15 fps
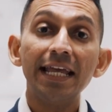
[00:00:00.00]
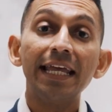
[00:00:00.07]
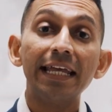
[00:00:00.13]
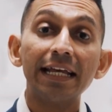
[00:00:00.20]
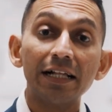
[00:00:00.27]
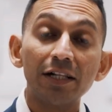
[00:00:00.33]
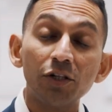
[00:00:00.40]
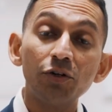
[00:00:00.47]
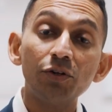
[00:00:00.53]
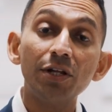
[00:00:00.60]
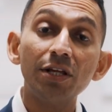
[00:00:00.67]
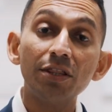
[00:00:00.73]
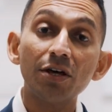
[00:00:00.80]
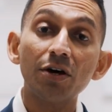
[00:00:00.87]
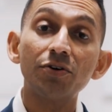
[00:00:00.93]

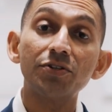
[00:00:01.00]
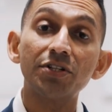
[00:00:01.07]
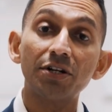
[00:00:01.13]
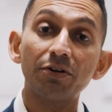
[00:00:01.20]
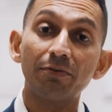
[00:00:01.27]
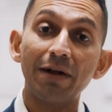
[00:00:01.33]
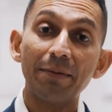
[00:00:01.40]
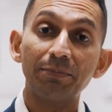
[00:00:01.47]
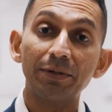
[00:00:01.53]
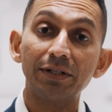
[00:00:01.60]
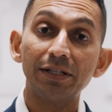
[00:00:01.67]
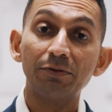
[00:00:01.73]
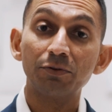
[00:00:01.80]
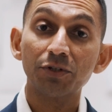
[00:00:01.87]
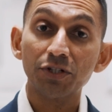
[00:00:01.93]
including those that are
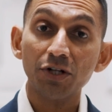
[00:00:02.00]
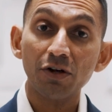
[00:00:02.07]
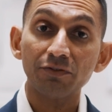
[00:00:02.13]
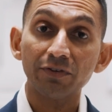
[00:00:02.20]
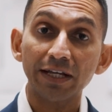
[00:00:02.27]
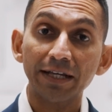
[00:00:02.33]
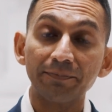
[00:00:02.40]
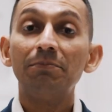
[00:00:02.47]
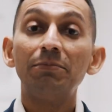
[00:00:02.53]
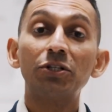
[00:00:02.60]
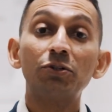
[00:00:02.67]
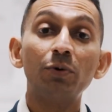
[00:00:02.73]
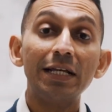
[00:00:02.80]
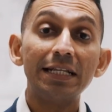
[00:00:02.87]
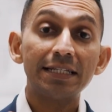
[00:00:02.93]
rapidly resolving.
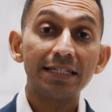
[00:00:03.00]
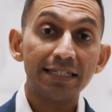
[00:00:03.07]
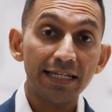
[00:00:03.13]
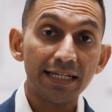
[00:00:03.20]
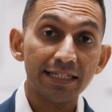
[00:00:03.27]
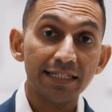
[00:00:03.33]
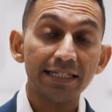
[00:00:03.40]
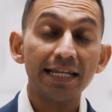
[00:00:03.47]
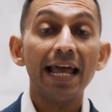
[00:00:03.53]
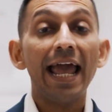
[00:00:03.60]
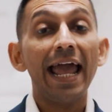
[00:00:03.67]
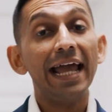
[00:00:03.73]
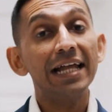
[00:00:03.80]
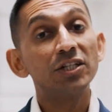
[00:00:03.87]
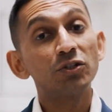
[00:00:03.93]
Between 6
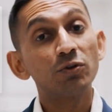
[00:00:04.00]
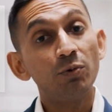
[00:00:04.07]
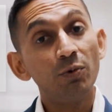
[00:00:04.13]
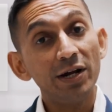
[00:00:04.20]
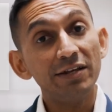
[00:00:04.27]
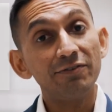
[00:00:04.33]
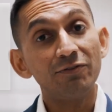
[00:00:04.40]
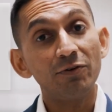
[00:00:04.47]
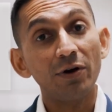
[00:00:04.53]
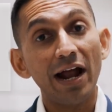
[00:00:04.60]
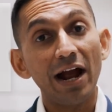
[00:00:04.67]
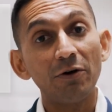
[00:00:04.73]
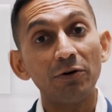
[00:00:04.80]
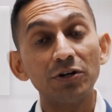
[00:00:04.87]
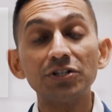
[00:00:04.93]
and 24
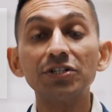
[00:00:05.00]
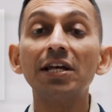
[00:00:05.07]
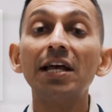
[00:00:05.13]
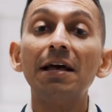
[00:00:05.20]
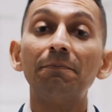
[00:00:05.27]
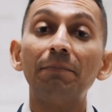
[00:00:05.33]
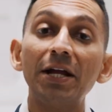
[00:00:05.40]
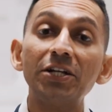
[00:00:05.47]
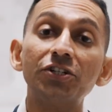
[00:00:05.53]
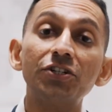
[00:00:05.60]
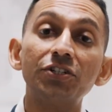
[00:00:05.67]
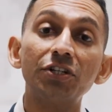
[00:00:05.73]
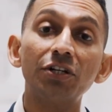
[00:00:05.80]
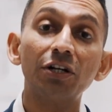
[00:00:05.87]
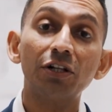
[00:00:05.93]
hours,
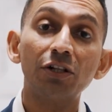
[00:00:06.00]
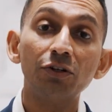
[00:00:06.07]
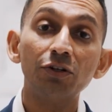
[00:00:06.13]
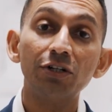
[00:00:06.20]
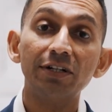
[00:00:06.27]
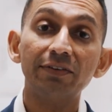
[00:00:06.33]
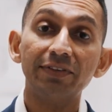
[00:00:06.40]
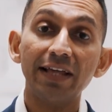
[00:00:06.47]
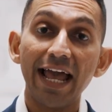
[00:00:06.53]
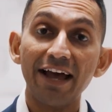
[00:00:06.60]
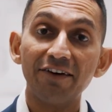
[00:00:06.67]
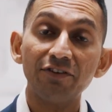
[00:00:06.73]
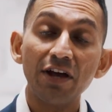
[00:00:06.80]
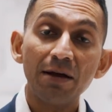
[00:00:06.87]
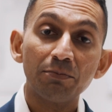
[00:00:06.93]
patients are included if they
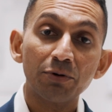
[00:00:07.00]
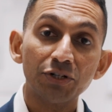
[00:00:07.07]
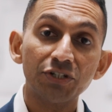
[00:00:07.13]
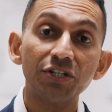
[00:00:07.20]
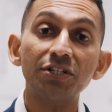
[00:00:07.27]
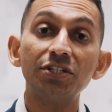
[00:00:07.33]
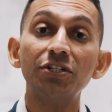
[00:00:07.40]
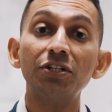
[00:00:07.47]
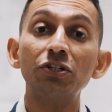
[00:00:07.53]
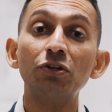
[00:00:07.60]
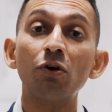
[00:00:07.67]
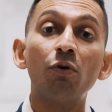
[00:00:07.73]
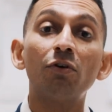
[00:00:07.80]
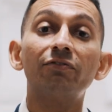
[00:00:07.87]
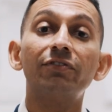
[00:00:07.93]
have persistent
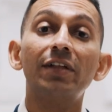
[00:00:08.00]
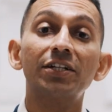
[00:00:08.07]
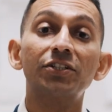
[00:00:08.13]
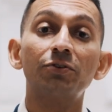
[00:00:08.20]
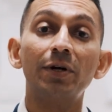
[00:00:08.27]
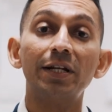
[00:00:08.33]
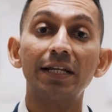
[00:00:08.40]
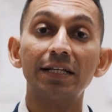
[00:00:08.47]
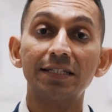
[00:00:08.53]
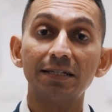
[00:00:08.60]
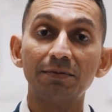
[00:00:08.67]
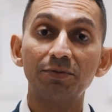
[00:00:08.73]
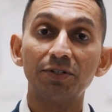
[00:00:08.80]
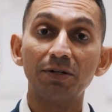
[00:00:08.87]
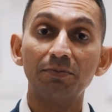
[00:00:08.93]
or fluctuating
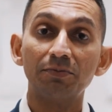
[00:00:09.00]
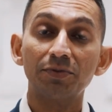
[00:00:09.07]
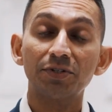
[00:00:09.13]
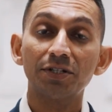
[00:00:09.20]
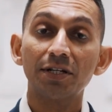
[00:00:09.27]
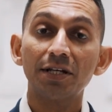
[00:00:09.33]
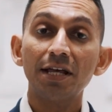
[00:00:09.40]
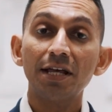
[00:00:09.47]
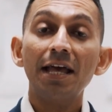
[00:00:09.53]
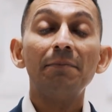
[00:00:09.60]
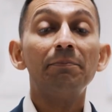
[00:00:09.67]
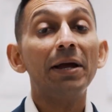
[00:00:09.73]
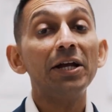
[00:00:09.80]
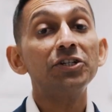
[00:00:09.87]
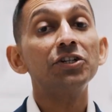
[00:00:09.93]
symptoms.
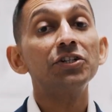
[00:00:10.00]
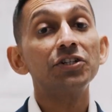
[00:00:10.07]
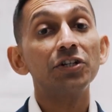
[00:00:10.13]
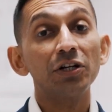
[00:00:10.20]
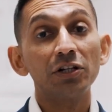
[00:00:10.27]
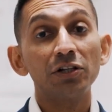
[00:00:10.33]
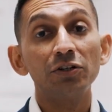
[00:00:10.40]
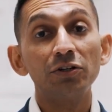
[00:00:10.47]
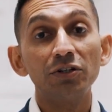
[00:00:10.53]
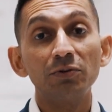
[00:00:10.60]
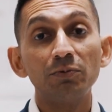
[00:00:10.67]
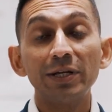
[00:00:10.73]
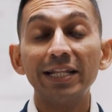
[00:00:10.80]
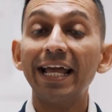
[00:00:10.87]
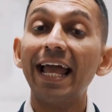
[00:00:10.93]
Patients are included
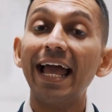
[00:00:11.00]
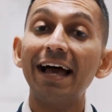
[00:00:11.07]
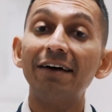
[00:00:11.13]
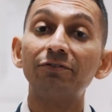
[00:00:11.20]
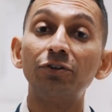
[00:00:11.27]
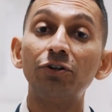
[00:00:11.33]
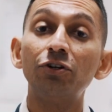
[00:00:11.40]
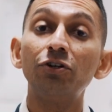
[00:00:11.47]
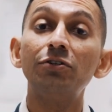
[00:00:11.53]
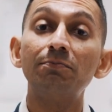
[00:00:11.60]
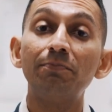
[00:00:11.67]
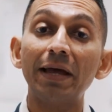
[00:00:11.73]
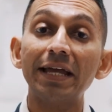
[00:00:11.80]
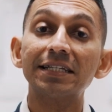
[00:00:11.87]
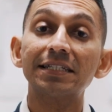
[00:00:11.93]
when they have good
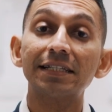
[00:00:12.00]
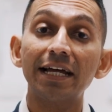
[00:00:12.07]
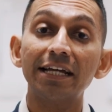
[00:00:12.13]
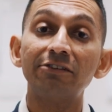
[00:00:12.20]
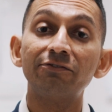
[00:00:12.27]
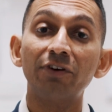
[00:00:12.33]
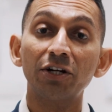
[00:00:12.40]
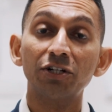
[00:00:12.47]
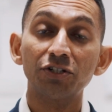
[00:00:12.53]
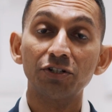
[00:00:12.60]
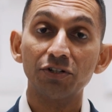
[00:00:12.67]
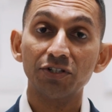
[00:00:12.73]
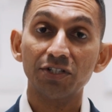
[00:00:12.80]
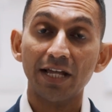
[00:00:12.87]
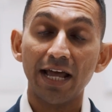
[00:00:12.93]
baseline
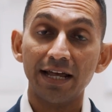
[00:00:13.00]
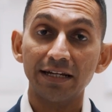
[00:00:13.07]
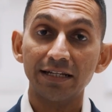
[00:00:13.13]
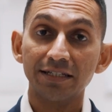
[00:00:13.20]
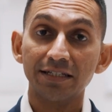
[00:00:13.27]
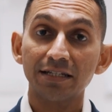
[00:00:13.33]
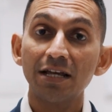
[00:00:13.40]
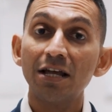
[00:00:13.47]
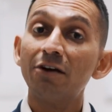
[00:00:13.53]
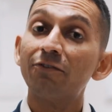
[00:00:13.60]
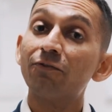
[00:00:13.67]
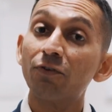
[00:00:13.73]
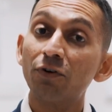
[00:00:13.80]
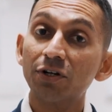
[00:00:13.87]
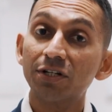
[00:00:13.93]
functional status.
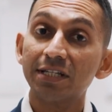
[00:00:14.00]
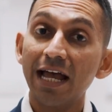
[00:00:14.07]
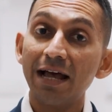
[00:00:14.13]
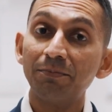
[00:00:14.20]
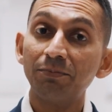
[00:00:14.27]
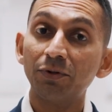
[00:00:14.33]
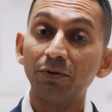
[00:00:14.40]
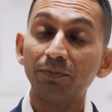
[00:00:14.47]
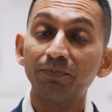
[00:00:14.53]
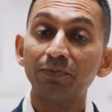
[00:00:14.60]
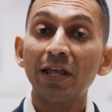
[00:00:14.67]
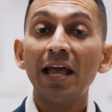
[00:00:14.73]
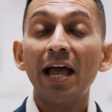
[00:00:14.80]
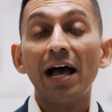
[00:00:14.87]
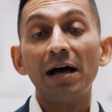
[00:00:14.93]
For example,
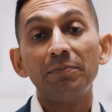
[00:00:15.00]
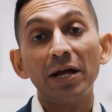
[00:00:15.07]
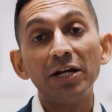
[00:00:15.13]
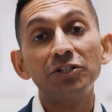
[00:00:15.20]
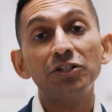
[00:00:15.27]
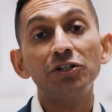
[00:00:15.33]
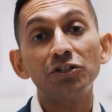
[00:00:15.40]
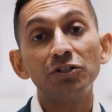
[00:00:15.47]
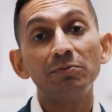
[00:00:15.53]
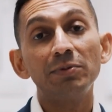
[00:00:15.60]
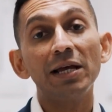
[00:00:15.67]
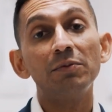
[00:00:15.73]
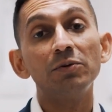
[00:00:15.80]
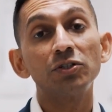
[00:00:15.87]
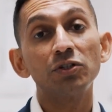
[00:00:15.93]
a patient should be
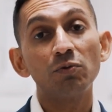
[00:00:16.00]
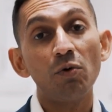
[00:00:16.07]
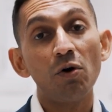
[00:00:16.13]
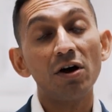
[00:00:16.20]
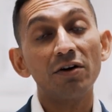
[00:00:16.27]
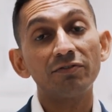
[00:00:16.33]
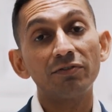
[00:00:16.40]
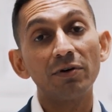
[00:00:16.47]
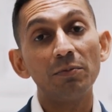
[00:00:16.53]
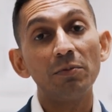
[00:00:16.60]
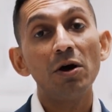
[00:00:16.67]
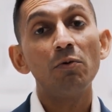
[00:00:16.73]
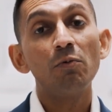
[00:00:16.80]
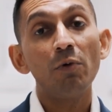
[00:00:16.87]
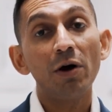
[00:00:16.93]
able to walk from
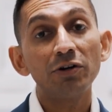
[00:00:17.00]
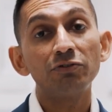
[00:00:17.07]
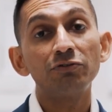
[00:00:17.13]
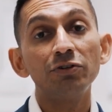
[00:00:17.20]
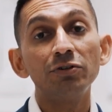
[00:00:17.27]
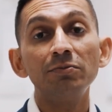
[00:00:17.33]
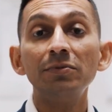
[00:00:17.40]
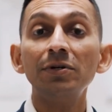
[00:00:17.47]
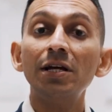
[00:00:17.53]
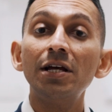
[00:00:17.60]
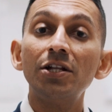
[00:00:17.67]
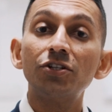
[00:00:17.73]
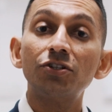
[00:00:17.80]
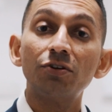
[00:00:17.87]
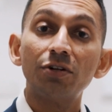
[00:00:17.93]
one room
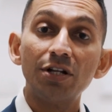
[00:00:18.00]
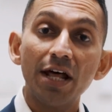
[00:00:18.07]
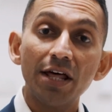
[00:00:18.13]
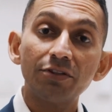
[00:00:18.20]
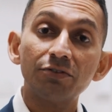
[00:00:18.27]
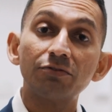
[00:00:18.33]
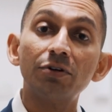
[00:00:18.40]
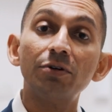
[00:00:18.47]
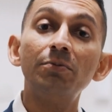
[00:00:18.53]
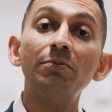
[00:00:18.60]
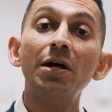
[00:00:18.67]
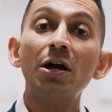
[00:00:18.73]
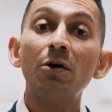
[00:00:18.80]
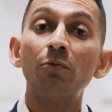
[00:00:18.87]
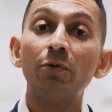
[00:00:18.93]
to another room
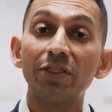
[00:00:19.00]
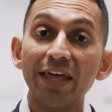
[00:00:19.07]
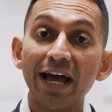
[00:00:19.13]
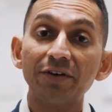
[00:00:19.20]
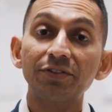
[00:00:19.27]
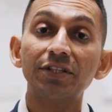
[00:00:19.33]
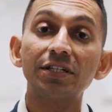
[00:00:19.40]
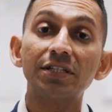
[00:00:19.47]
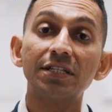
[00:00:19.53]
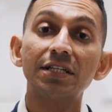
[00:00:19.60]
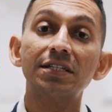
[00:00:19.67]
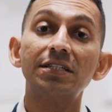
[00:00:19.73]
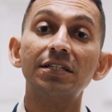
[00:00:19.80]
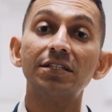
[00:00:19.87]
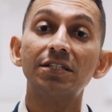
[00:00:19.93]
without the
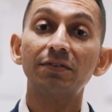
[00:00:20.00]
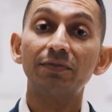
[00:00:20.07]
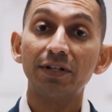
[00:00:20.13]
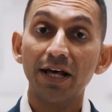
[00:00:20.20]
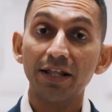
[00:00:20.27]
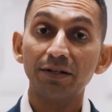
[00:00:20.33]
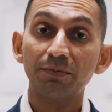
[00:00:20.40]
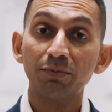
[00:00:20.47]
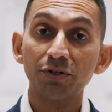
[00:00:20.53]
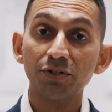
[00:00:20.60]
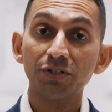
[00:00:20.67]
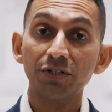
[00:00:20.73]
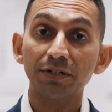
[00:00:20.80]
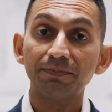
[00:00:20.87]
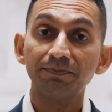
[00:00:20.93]
assistance of another
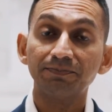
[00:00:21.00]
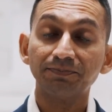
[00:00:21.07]
person.